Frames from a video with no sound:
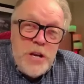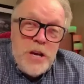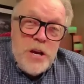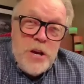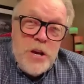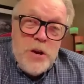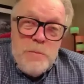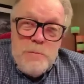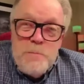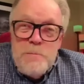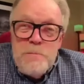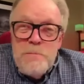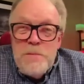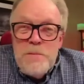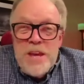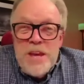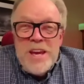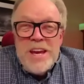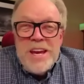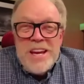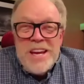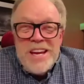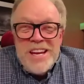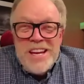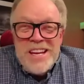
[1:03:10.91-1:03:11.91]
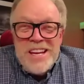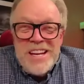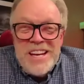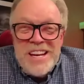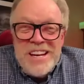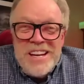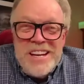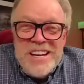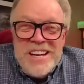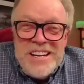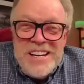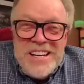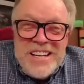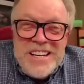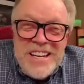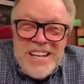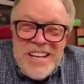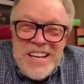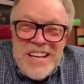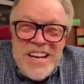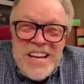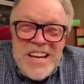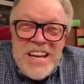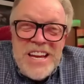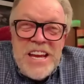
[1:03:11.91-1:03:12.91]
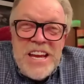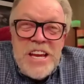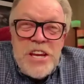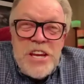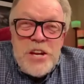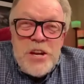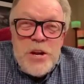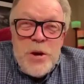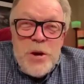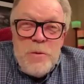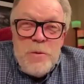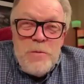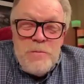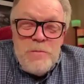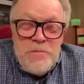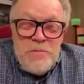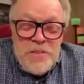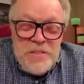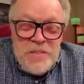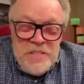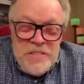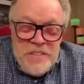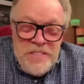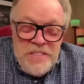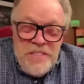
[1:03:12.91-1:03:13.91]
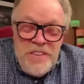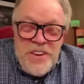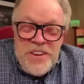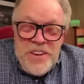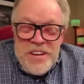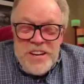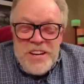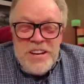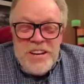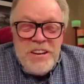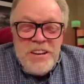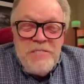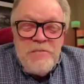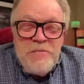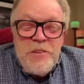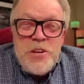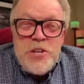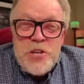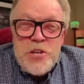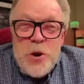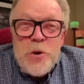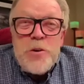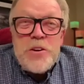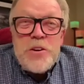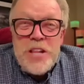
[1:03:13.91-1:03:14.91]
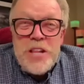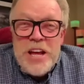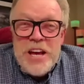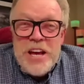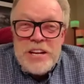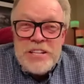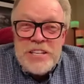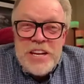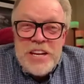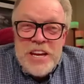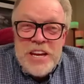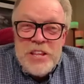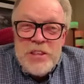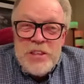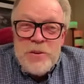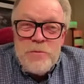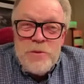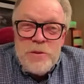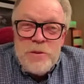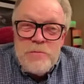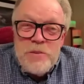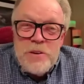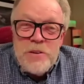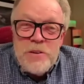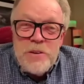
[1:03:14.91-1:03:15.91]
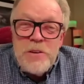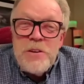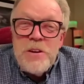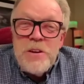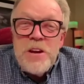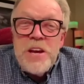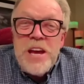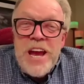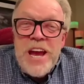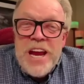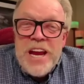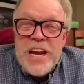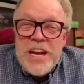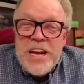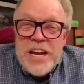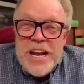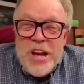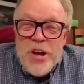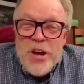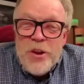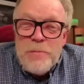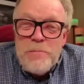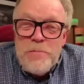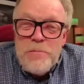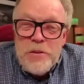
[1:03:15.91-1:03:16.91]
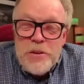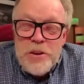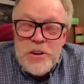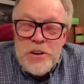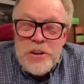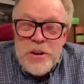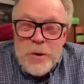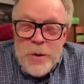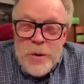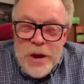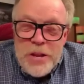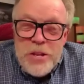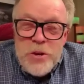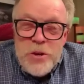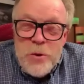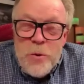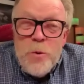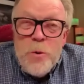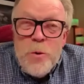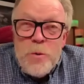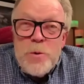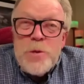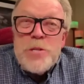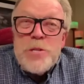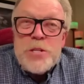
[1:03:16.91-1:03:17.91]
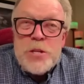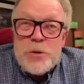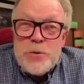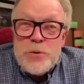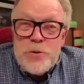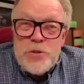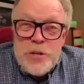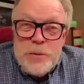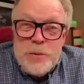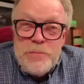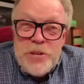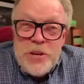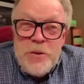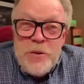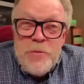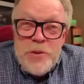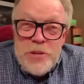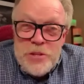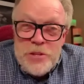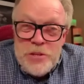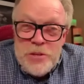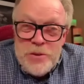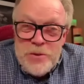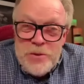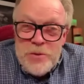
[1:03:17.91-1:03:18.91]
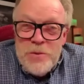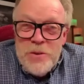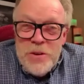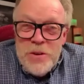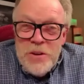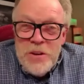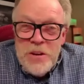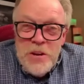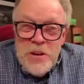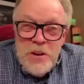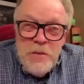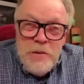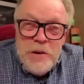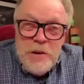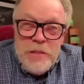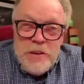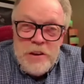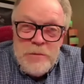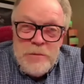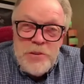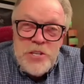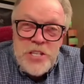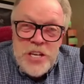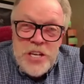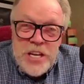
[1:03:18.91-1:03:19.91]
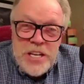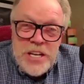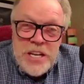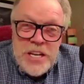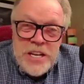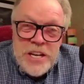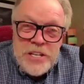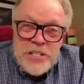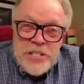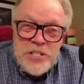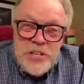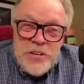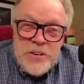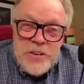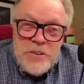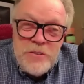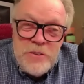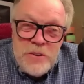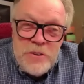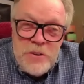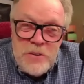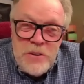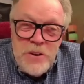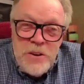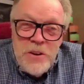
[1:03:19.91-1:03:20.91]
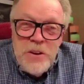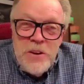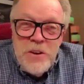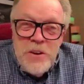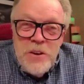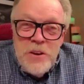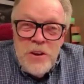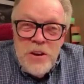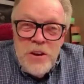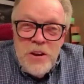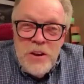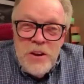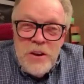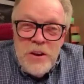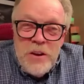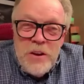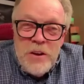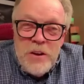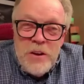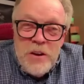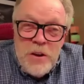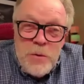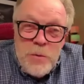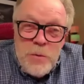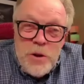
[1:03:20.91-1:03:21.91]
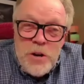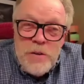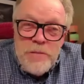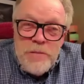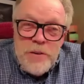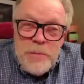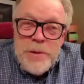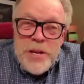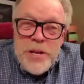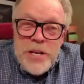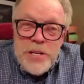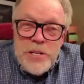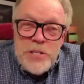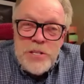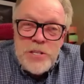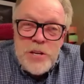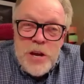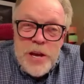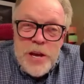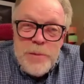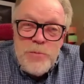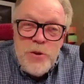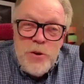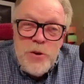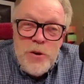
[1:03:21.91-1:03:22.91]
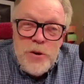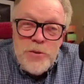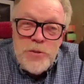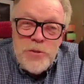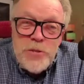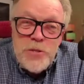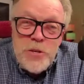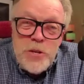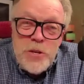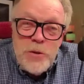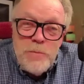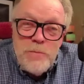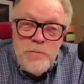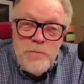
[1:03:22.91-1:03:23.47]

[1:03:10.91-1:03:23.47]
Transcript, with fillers: God, you know, we joke a lot together when we're hanging out, but you know, I do always learn something with you, whether I'm standing next to you or on one of our many Skype calls.